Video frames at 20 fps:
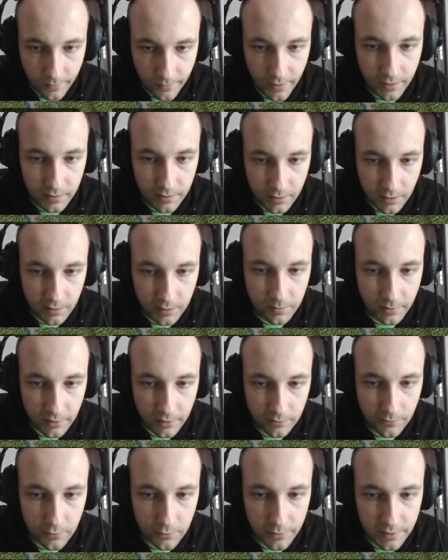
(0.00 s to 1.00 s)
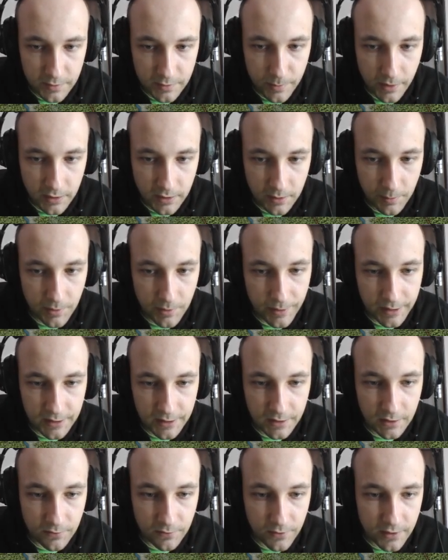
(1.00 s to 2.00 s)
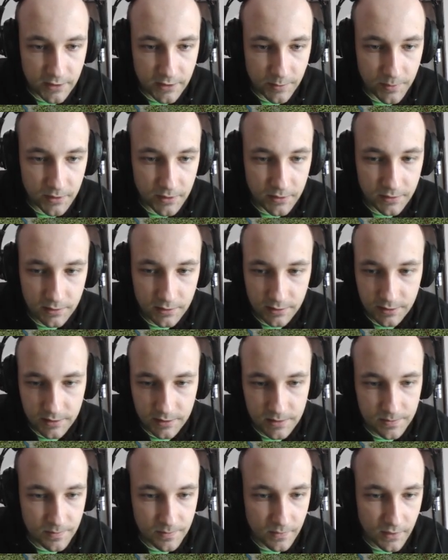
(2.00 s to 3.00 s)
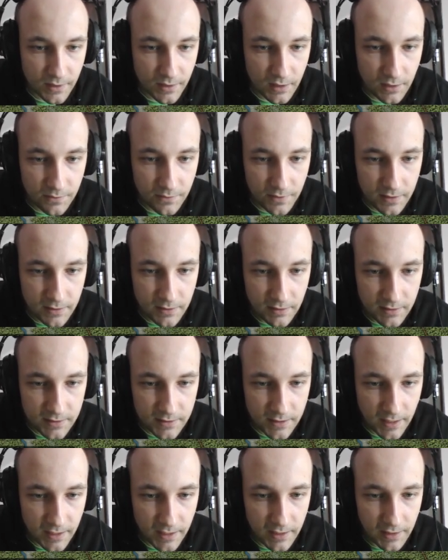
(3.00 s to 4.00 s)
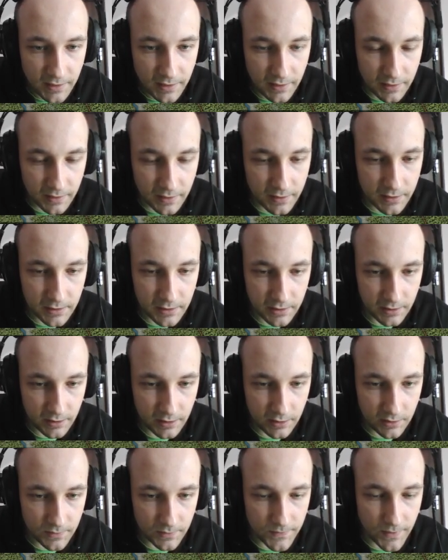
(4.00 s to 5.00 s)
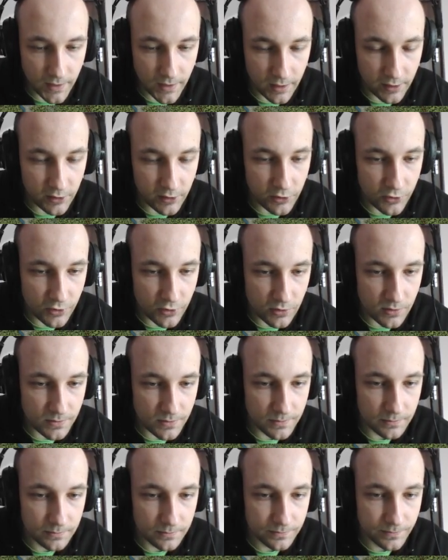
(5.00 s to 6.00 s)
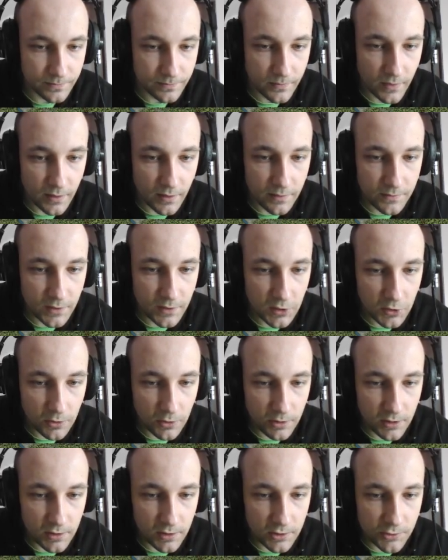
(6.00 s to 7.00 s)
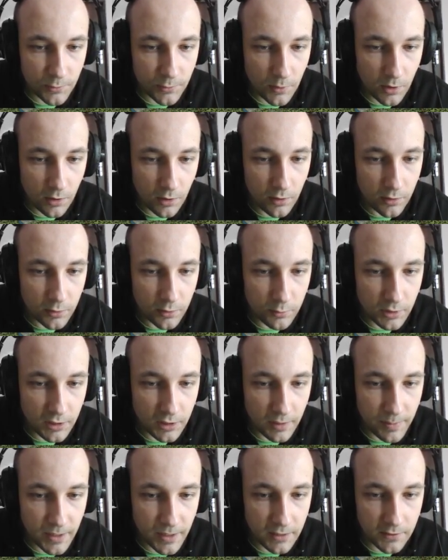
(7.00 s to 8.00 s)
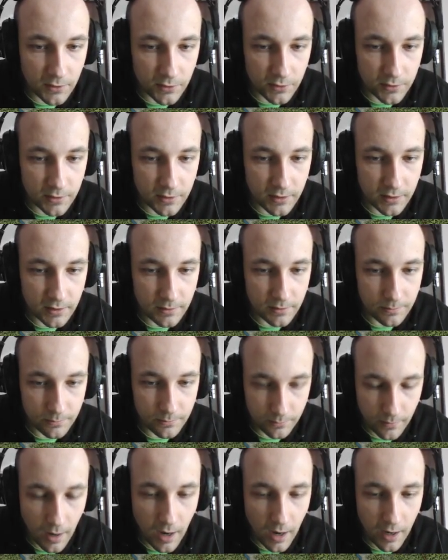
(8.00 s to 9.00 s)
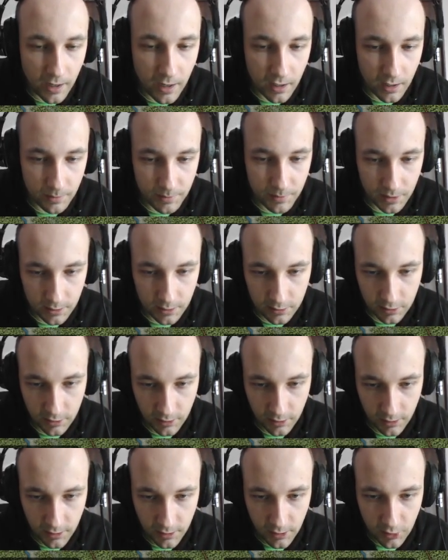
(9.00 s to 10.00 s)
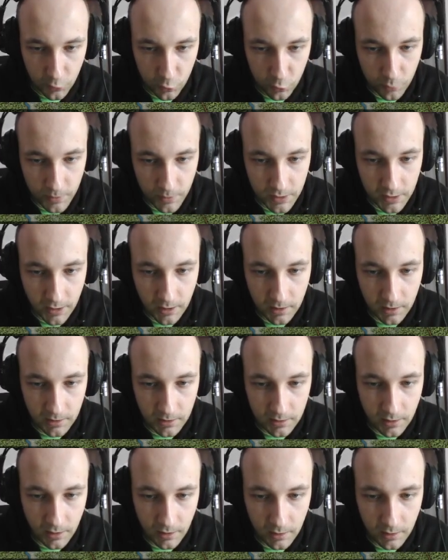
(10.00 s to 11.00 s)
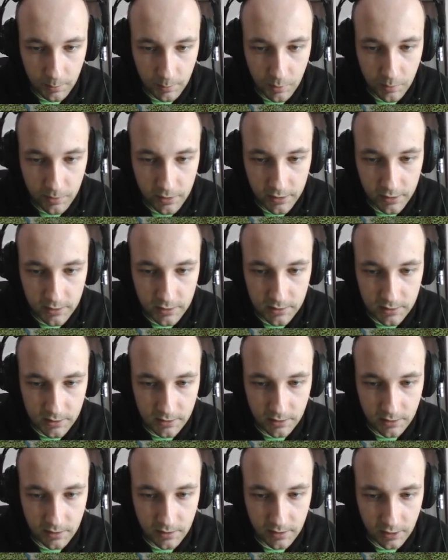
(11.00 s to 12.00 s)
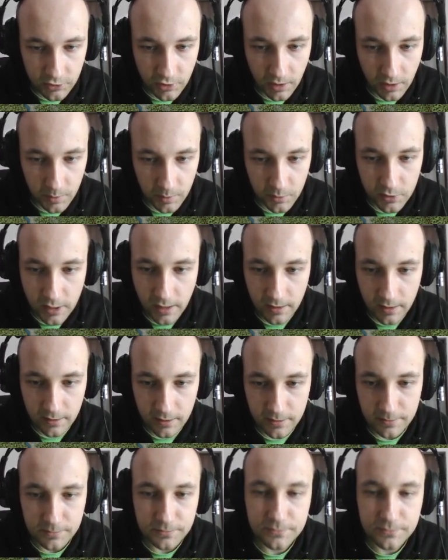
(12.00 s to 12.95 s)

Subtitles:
and can be influenced by diplomatic events, and invasion. Victory in this war will depend on my ability to maintain the public's national morale.